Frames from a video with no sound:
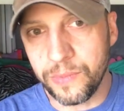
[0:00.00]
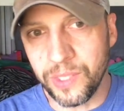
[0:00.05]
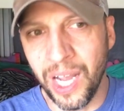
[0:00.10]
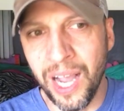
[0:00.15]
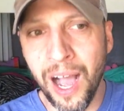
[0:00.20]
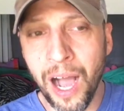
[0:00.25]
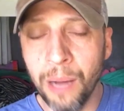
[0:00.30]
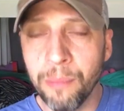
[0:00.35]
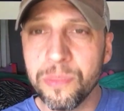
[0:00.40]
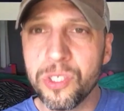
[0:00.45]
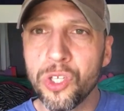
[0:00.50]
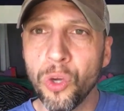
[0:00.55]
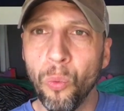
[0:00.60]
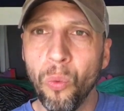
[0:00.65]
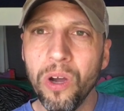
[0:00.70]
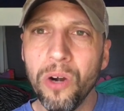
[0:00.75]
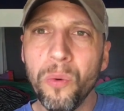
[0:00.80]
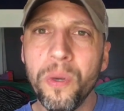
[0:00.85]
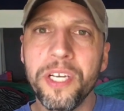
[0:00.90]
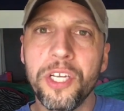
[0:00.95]
Um, so
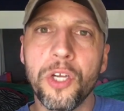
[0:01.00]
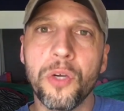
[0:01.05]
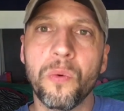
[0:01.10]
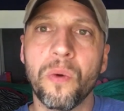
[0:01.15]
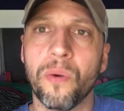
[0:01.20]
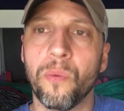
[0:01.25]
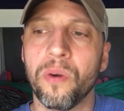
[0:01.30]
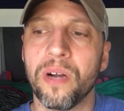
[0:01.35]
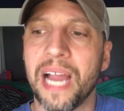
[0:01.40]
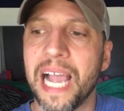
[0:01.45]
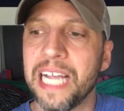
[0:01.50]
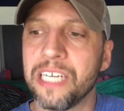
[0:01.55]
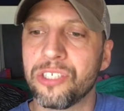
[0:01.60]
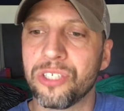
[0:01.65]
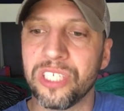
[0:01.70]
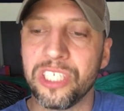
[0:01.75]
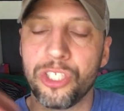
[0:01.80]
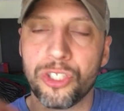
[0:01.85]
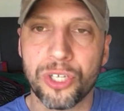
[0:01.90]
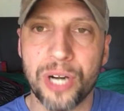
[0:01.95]
what do we do when we're
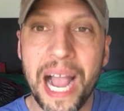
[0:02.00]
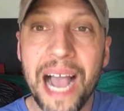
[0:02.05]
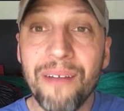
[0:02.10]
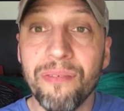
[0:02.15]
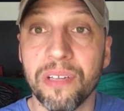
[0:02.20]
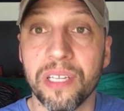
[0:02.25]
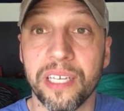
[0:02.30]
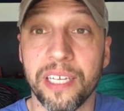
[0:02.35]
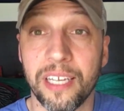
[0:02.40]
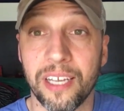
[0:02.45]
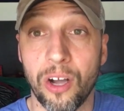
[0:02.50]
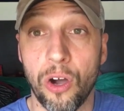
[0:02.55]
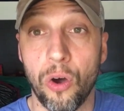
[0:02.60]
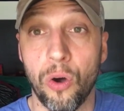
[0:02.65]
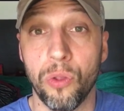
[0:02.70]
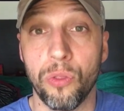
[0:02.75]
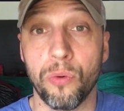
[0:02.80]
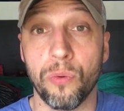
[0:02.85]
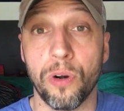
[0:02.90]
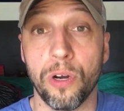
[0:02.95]
actually traveling
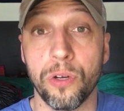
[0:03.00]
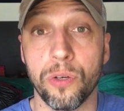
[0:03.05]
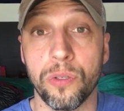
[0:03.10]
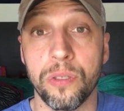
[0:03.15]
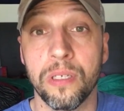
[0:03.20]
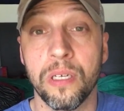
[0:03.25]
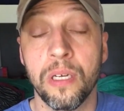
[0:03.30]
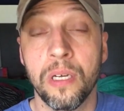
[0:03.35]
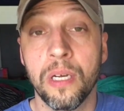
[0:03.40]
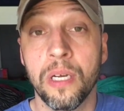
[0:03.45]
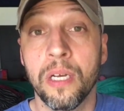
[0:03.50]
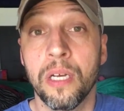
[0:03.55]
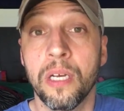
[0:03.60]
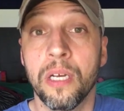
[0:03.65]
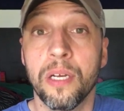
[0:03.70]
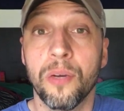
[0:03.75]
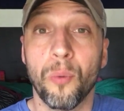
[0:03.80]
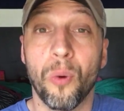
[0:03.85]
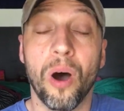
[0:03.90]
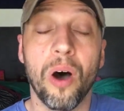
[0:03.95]
on the road?
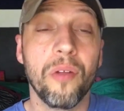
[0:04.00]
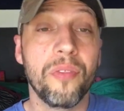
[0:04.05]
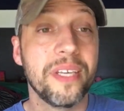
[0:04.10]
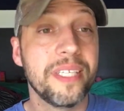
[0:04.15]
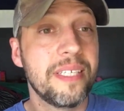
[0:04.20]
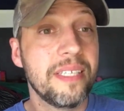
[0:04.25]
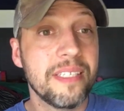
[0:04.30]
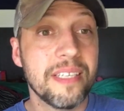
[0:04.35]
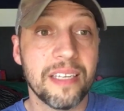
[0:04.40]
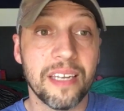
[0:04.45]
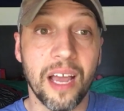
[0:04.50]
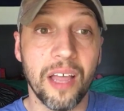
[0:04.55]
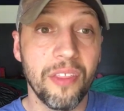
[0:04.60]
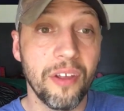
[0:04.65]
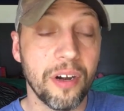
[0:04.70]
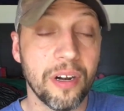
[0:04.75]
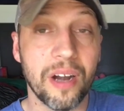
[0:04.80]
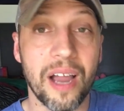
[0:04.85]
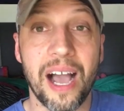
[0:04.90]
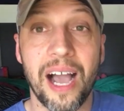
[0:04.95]
Well, this is
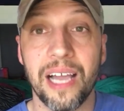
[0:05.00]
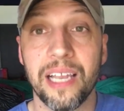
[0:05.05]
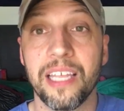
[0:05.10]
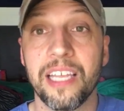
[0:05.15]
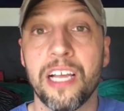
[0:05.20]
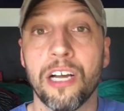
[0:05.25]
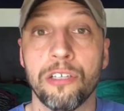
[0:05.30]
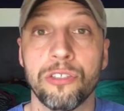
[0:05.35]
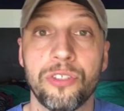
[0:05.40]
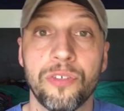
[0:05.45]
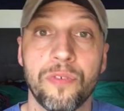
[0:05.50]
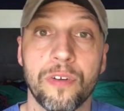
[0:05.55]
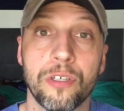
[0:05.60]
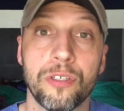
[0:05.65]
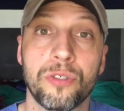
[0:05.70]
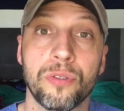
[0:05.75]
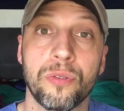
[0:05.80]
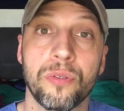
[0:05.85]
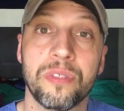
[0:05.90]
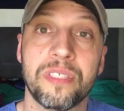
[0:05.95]
another highly
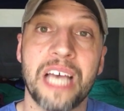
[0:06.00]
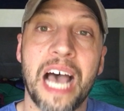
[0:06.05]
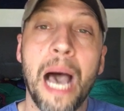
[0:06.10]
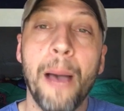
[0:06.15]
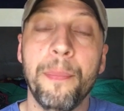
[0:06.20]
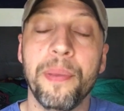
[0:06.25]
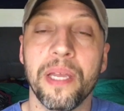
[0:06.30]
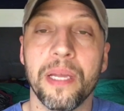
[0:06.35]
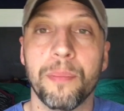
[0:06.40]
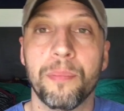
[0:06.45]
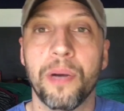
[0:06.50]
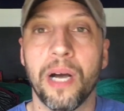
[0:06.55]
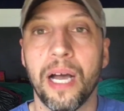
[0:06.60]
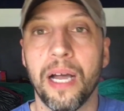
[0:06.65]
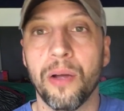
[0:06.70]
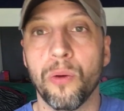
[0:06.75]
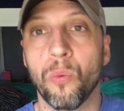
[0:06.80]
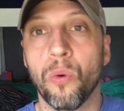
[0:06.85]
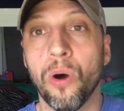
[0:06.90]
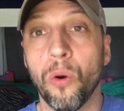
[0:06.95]
controversial topic,
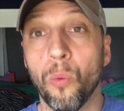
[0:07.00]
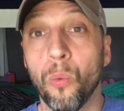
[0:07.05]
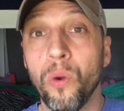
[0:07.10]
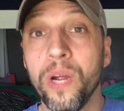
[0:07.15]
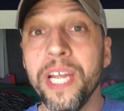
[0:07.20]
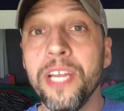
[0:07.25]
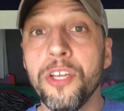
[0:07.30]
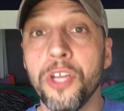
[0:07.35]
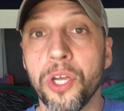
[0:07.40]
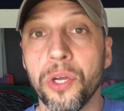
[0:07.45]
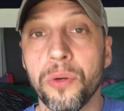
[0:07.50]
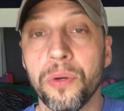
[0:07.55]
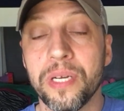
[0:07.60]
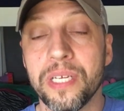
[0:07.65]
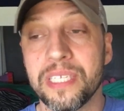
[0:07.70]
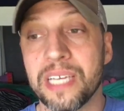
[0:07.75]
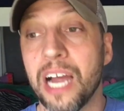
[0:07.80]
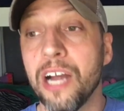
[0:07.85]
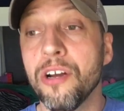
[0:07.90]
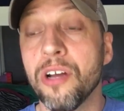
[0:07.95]
but what we do
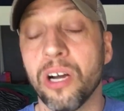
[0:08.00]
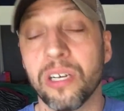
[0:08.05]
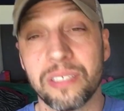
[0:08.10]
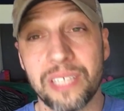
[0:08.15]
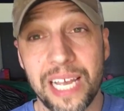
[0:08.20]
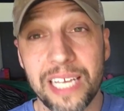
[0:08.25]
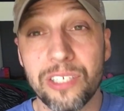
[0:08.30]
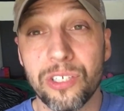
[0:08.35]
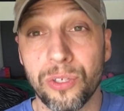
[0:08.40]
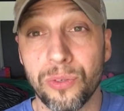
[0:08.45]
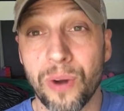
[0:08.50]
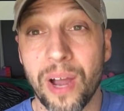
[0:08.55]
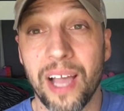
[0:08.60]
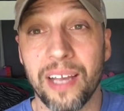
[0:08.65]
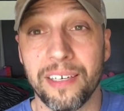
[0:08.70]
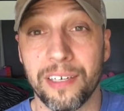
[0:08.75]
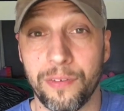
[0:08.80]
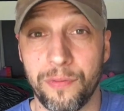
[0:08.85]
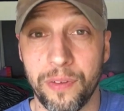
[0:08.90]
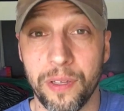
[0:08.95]
is our dogs actually
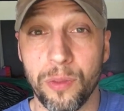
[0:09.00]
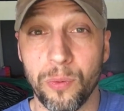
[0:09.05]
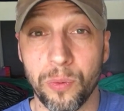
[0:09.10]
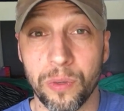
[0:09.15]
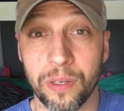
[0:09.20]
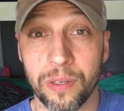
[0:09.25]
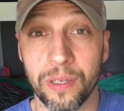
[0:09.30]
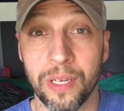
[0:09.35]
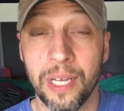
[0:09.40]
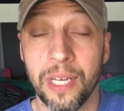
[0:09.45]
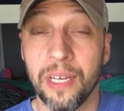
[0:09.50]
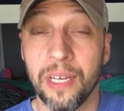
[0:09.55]
ride in our fifth wheel.